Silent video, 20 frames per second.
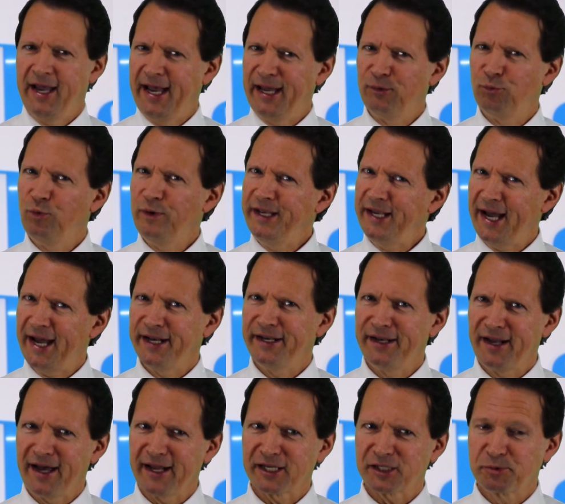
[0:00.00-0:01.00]
And we
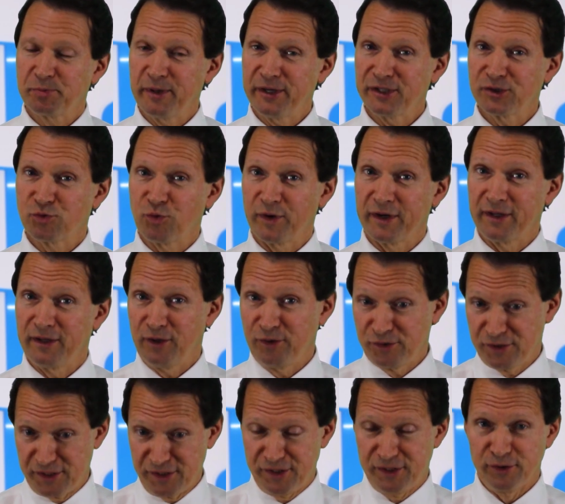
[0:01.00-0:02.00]
had not experienced one of
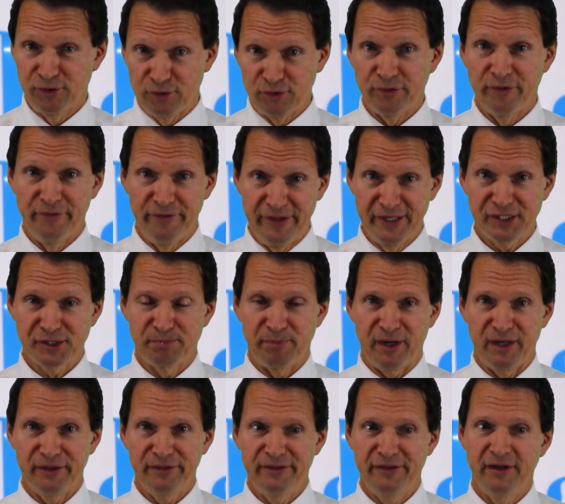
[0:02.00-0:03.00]
those until this
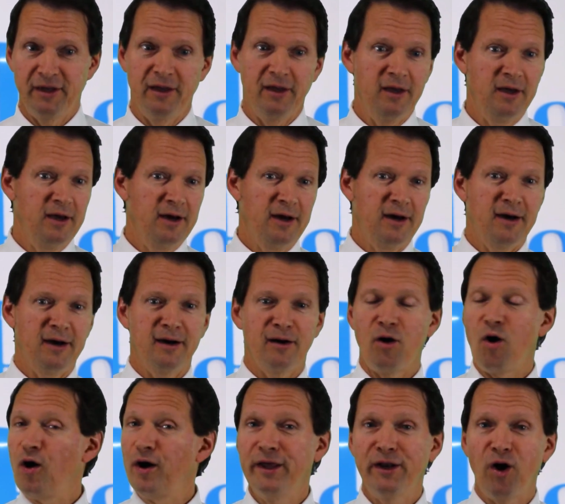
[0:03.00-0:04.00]
month,
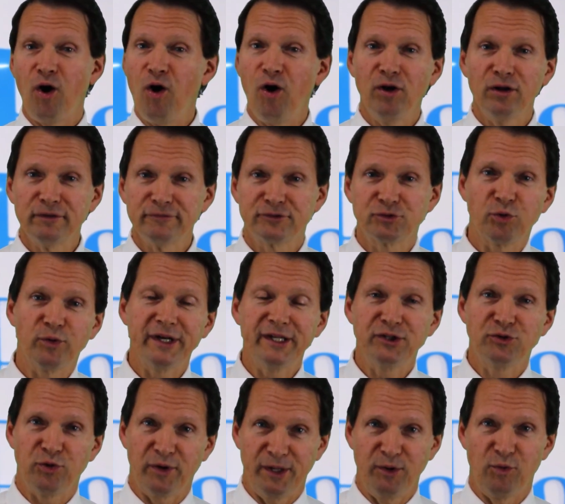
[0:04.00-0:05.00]
and all of
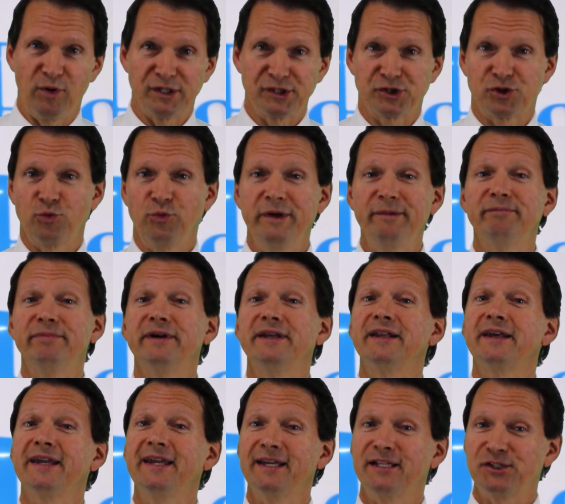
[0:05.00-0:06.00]
2021. So we've
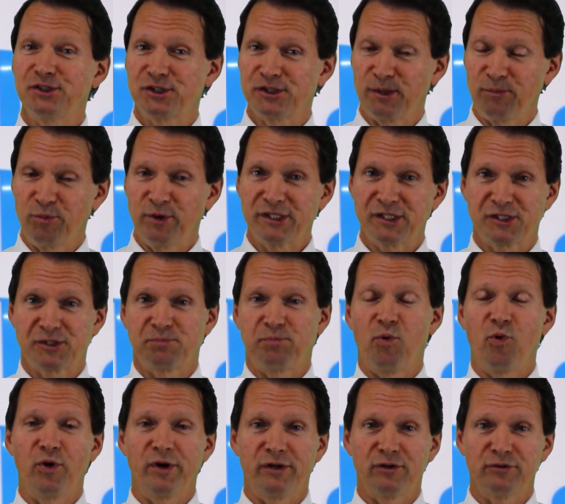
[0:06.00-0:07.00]
been, again, somewhat
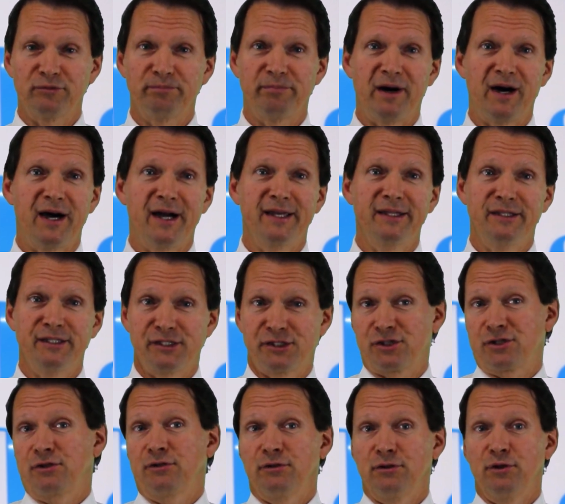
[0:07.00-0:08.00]
spoiled by
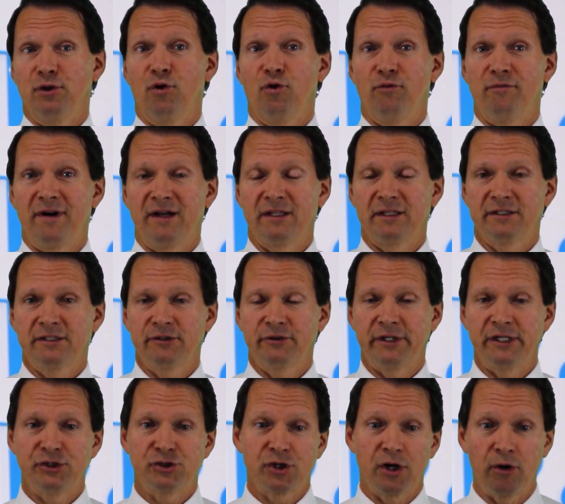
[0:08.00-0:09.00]
this low
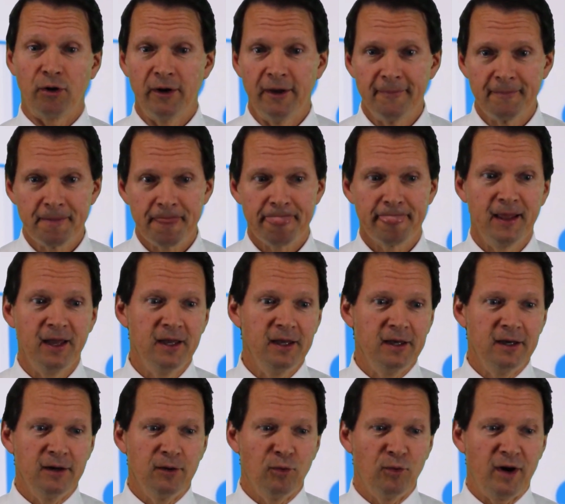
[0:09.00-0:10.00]
volatility. So
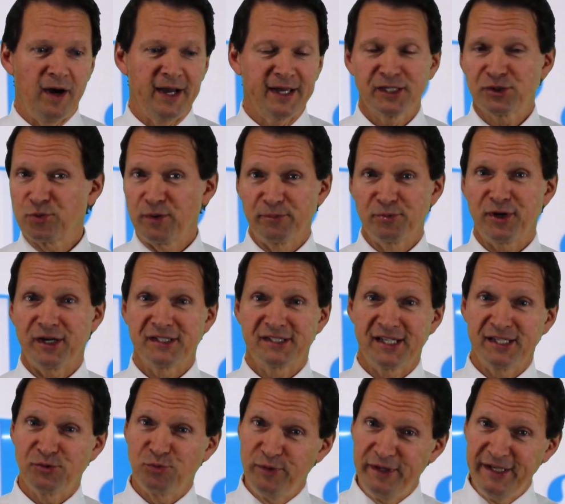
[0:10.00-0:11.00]
I guess what I'm trying to
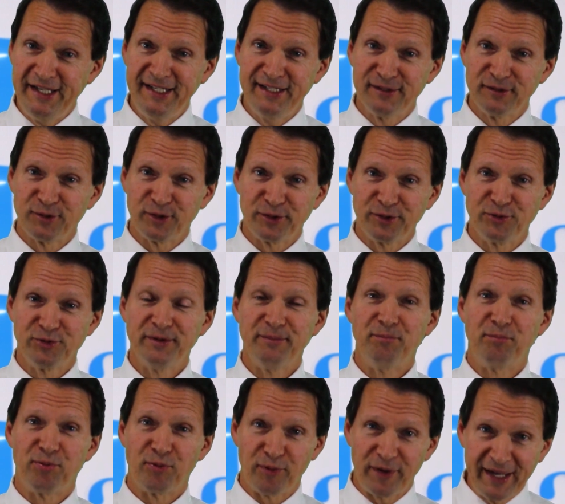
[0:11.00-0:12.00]
say is need to learn to
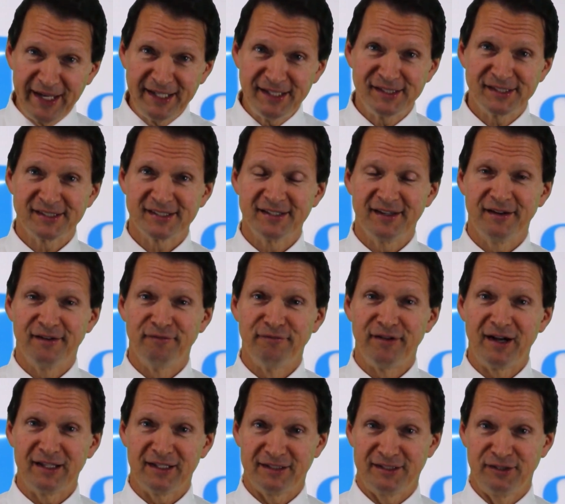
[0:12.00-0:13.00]
embrace
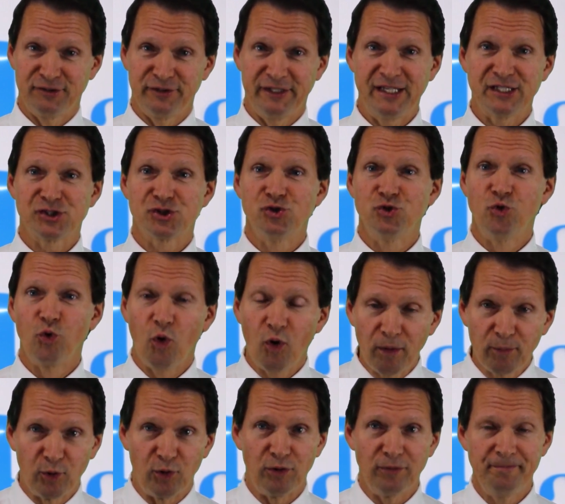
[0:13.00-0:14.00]
volatility as
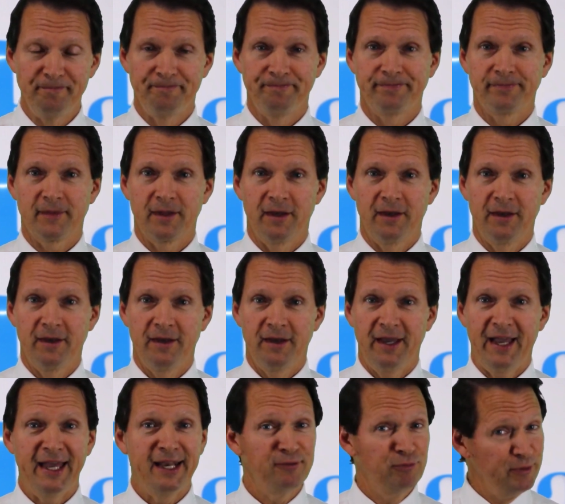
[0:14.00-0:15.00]
normal.
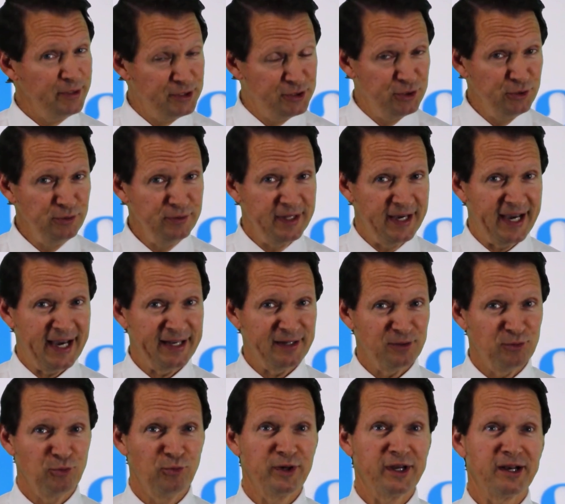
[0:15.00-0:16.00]
And if we do
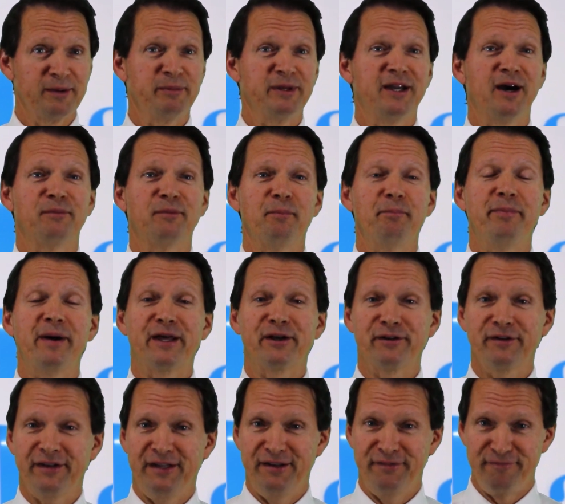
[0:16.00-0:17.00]
that, we're going to become a
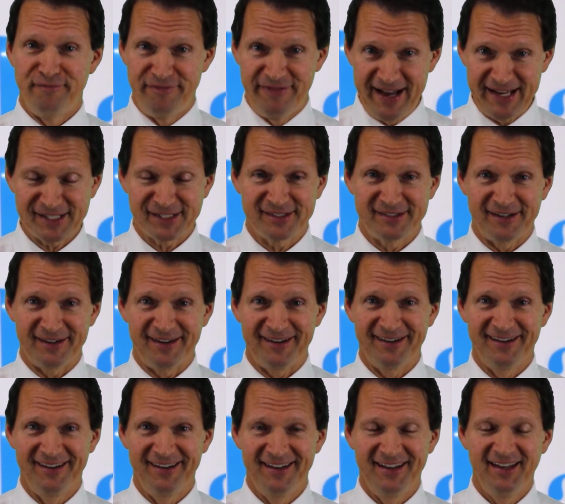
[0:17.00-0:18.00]
better
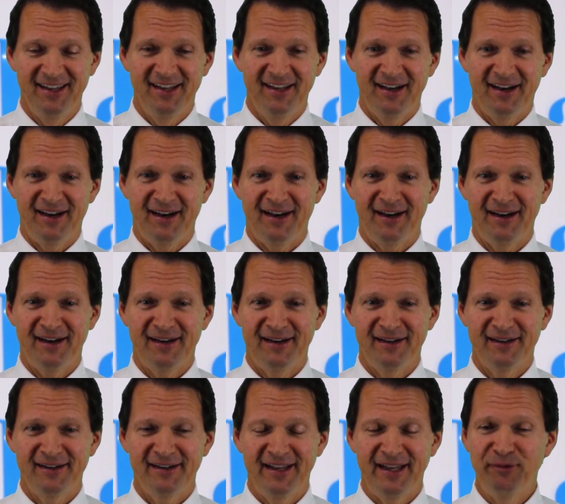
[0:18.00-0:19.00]
investor.
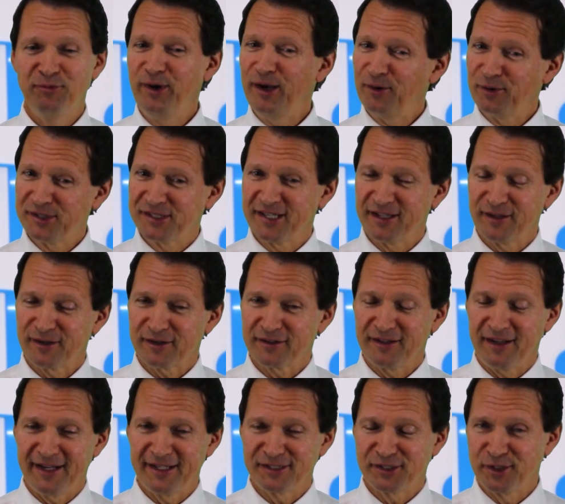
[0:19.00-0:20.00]
And we always tell our
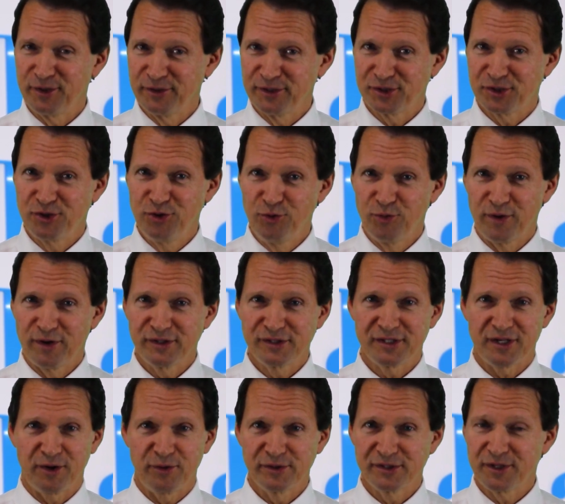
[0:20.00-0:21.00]
clients, you know, there's 2
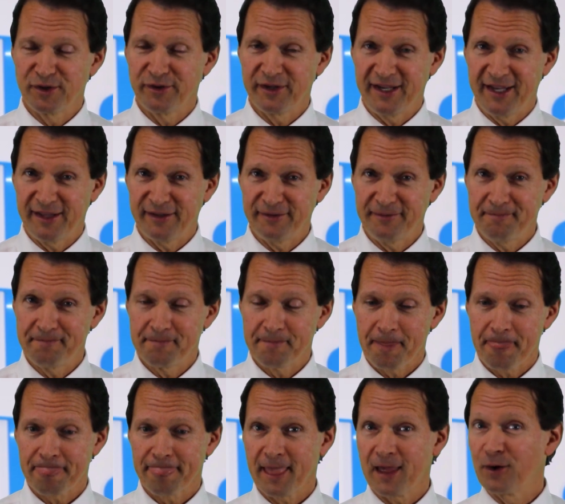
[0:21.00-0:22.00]
words that always go together:
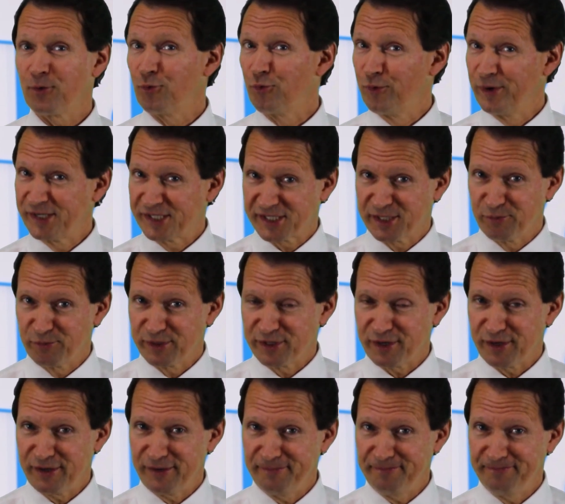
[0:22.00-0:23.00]
risk and
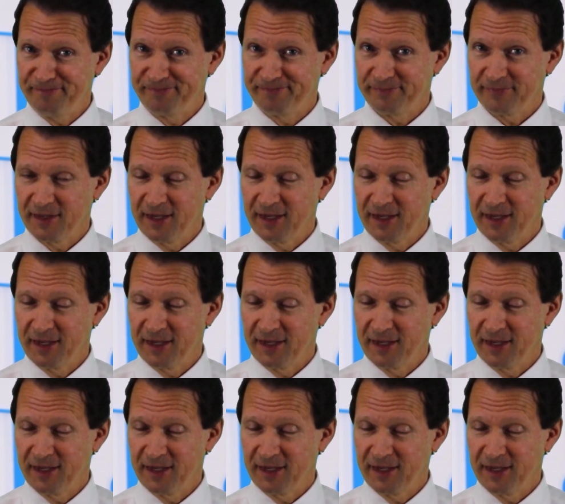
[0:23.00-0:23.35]
return.